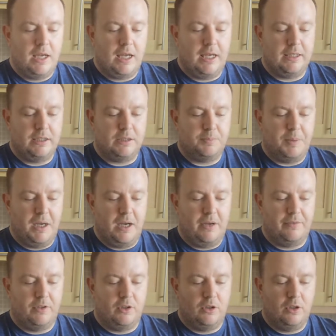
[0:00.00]
and is part
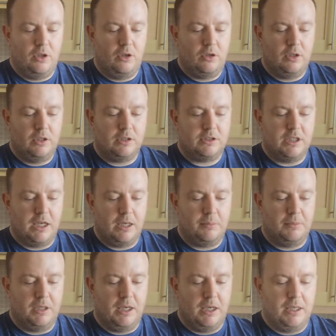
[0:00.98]
of a long
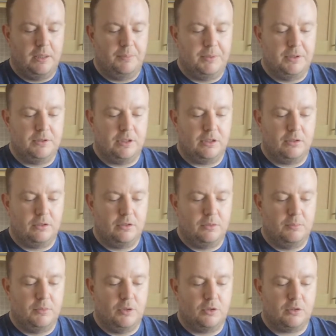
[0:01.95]
timeline building on
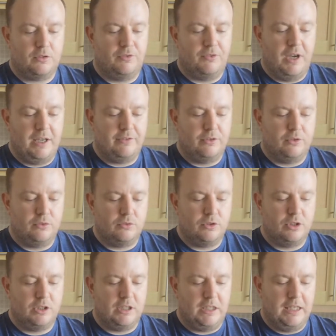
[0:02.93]
the monk's
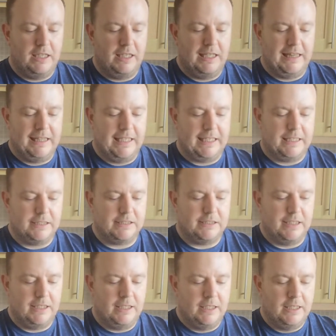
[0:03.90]
500-year
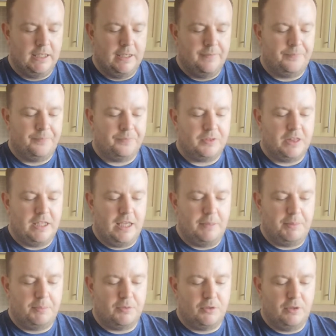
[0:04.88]
legacy. The
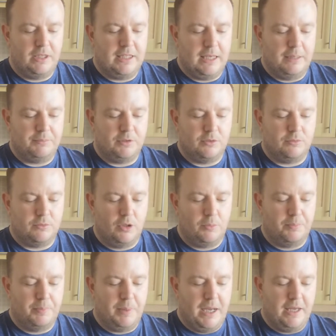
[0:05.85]
Abbey Brewery, Camden
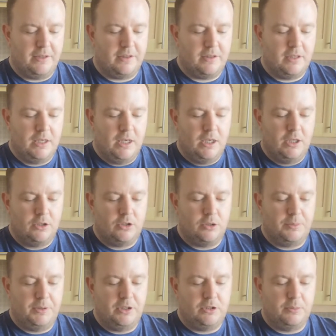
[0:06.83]
Road, Bath,
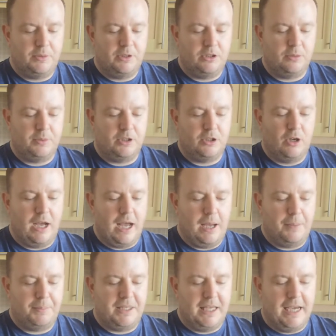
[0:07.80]

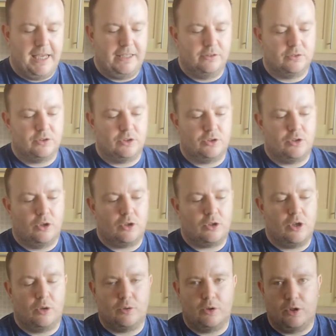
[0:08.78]

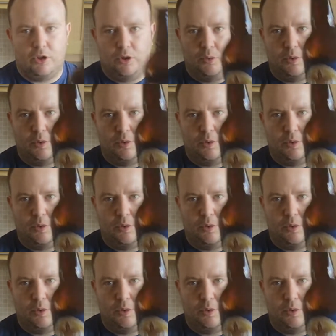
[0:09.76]
www.abbeyales.co.uk.